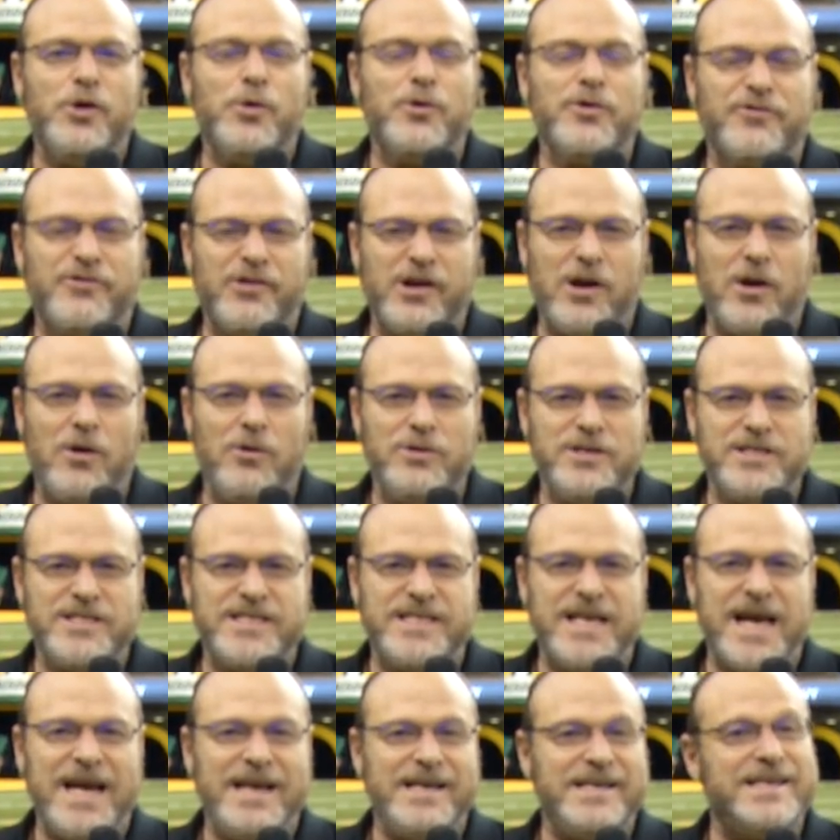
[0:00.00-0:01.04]
North Dakota
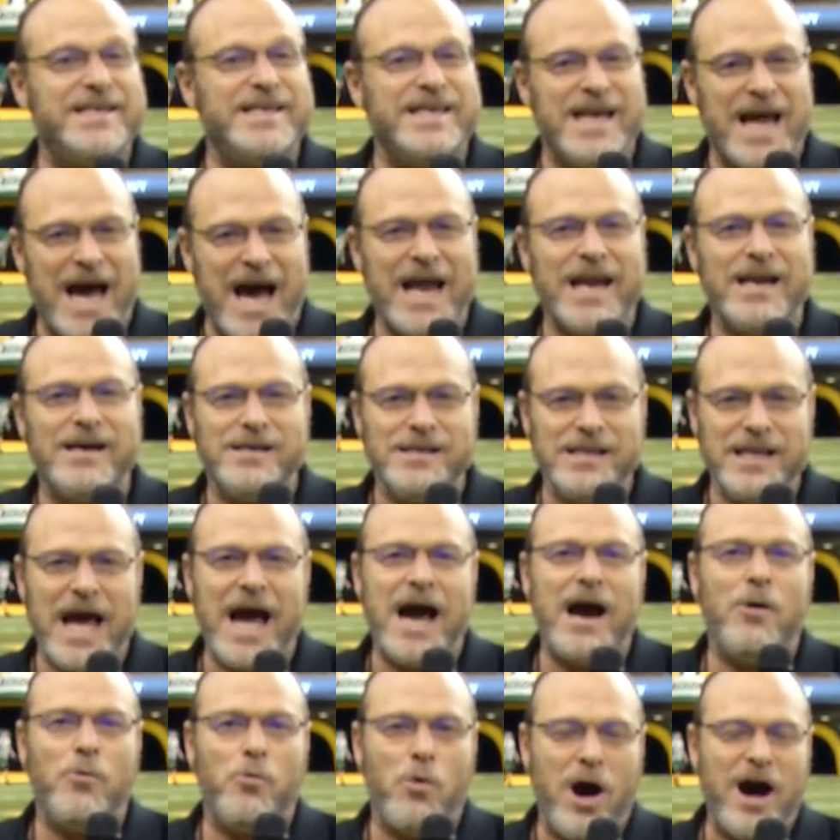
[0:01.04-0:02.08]
State did not
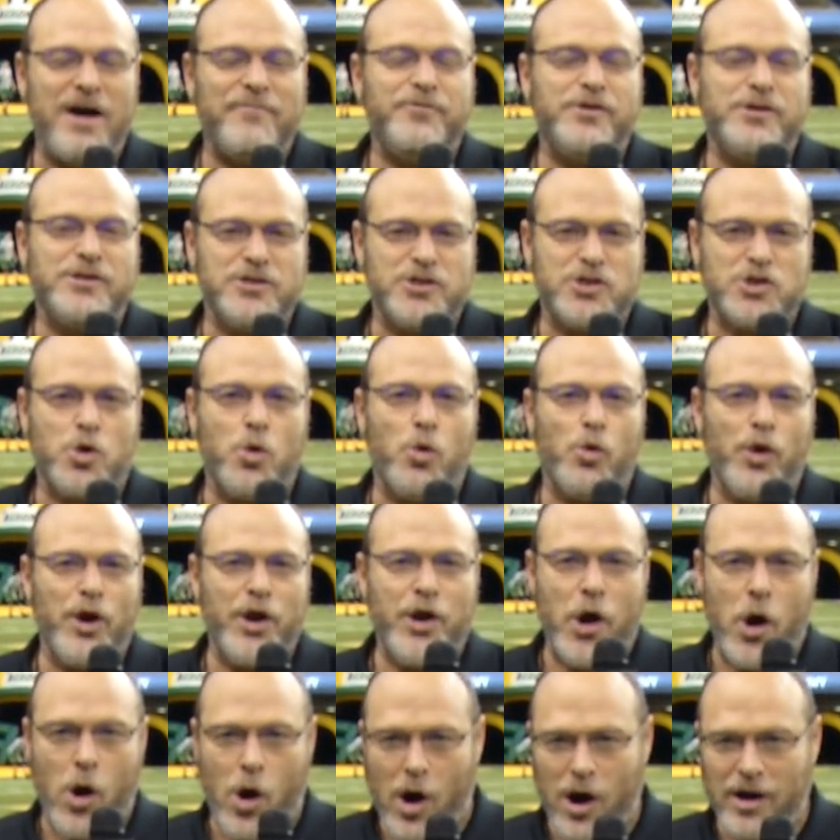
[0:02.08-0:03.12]
allow Wofford to score
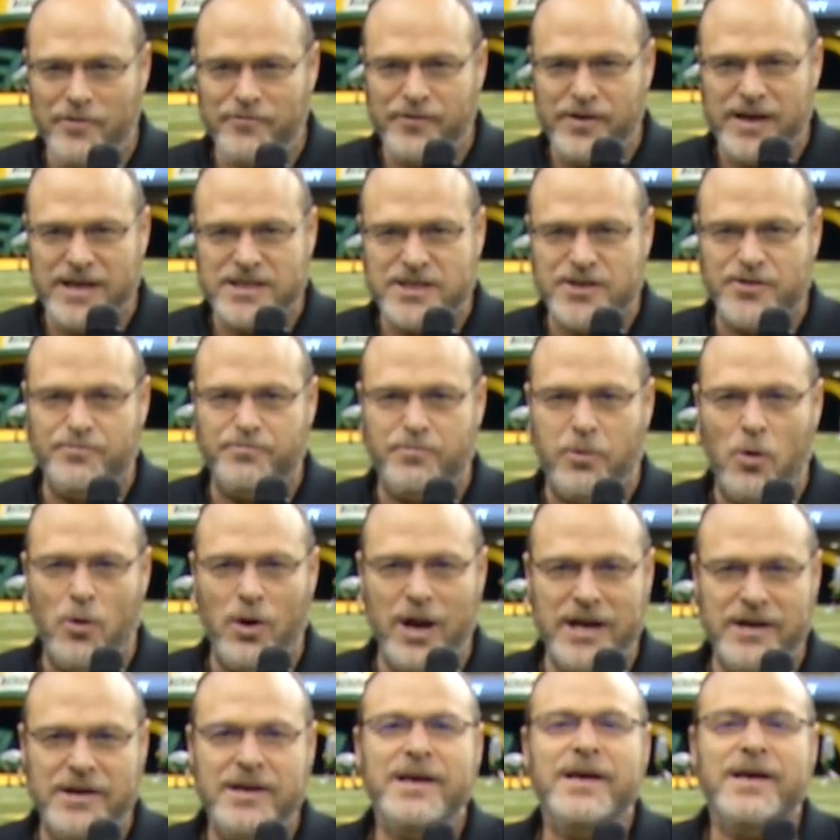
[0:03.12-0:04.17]
an offensive
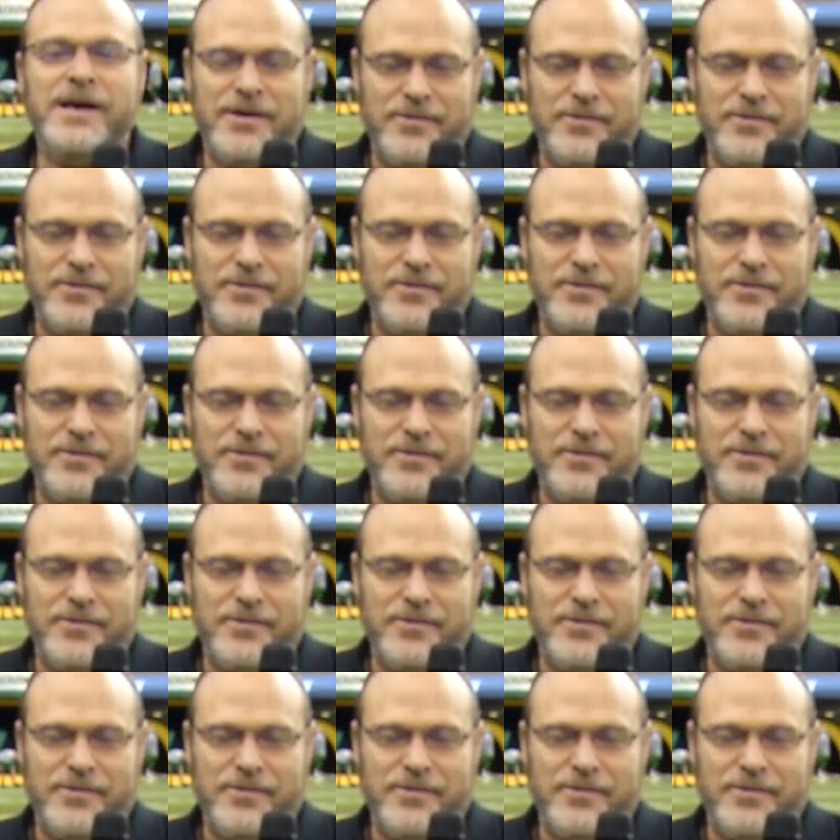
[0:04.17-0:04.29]
point.